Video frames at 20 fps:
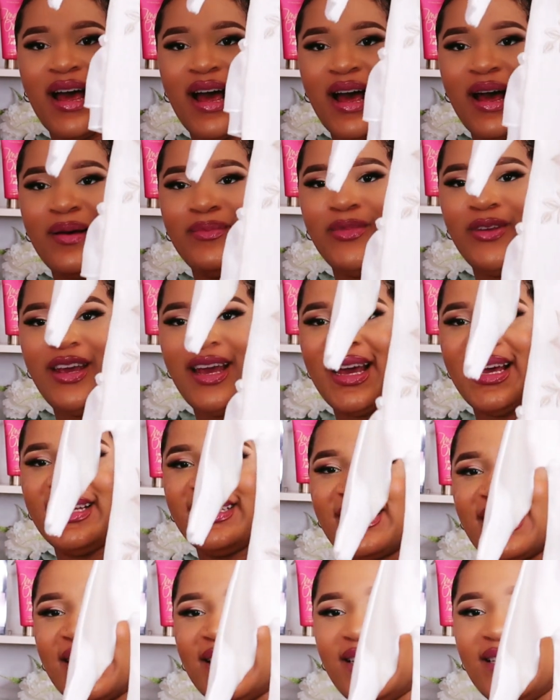You
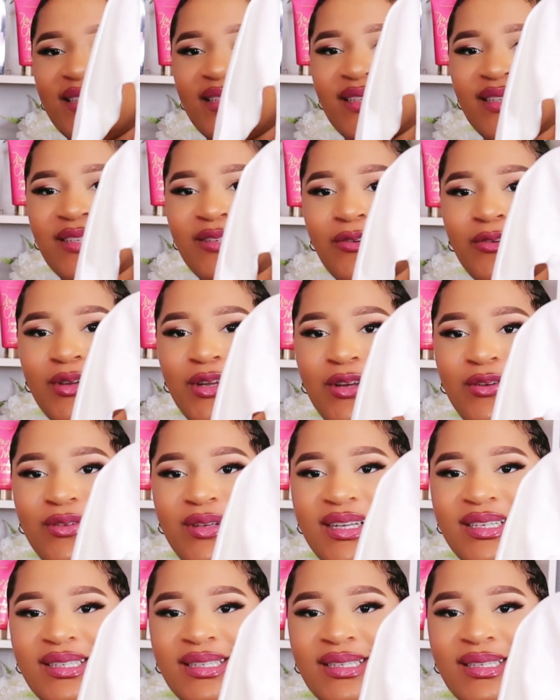guys, this is so
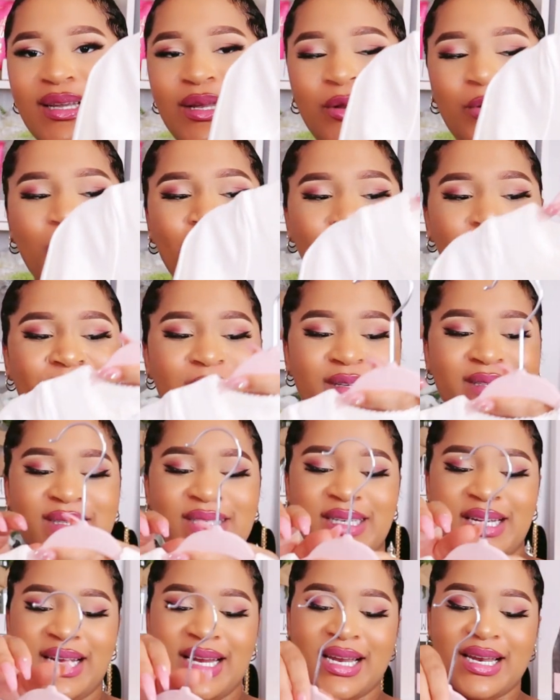cute. This is a little
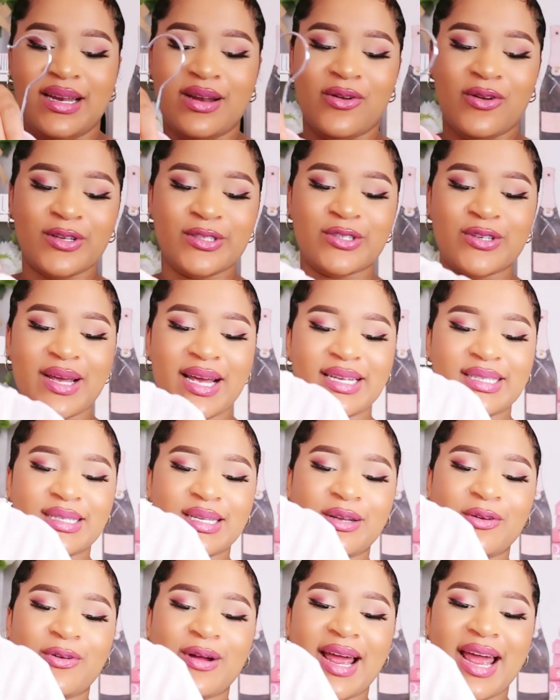onesie, and it also has
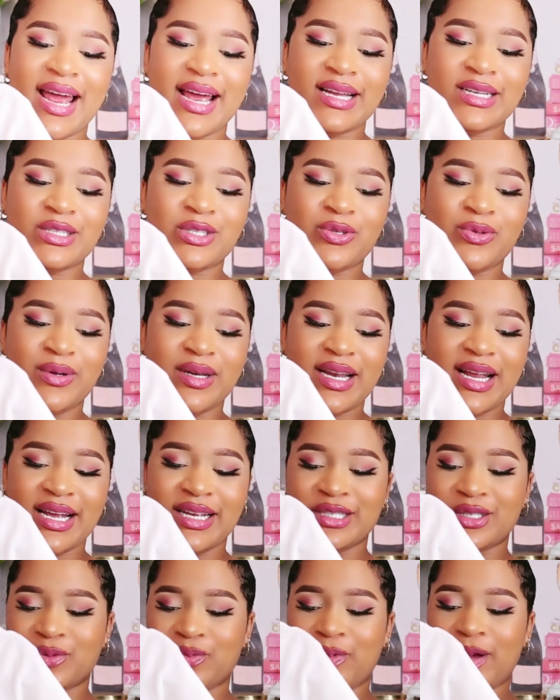a little hat to it
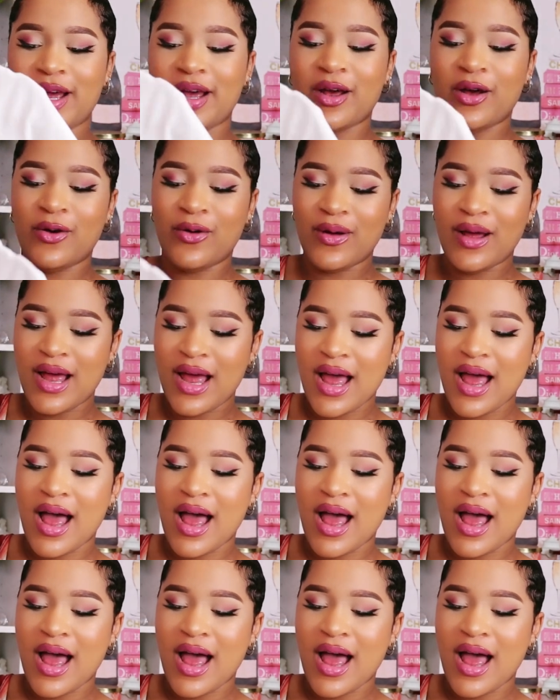as well.